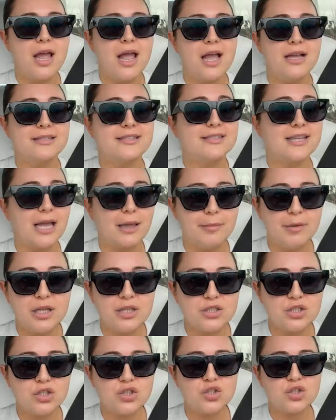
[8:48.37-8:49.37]

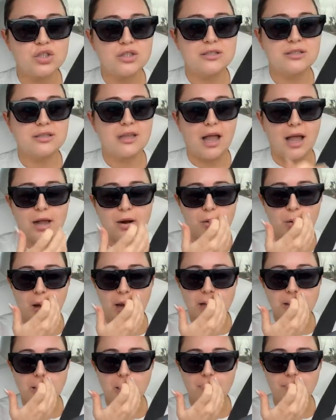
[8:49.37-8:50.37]
Simon's is just I don't know.
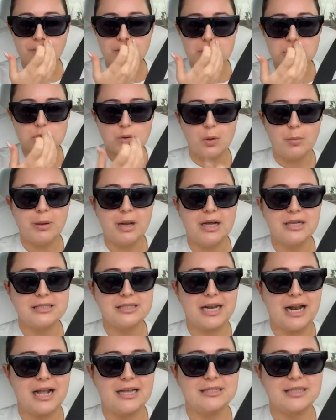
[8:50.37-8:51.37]
I love this store because
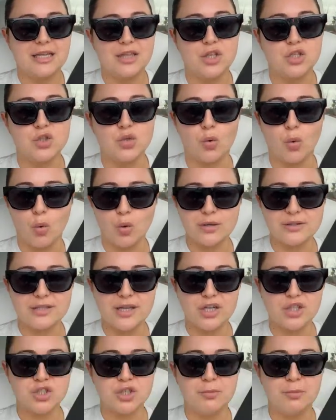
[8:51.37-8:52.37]
it has like the decor
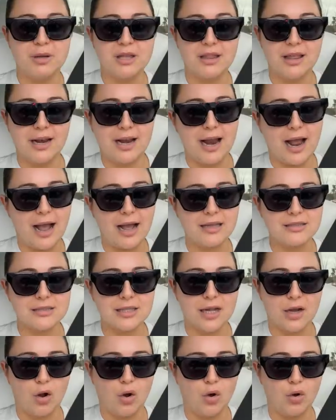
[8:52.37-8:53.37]
section, but then it has
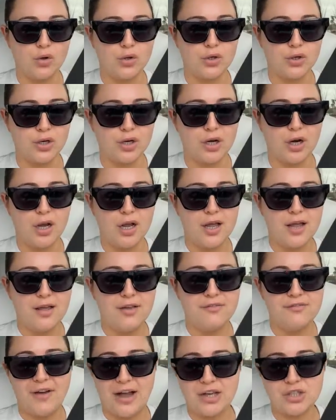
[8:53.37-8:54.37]
like all your
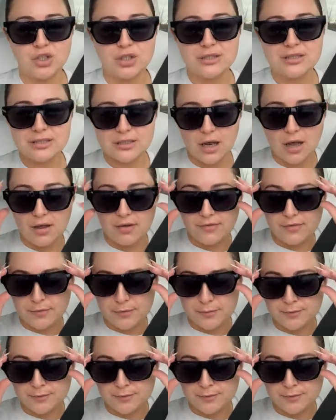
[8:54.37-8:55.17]
fashion stuff.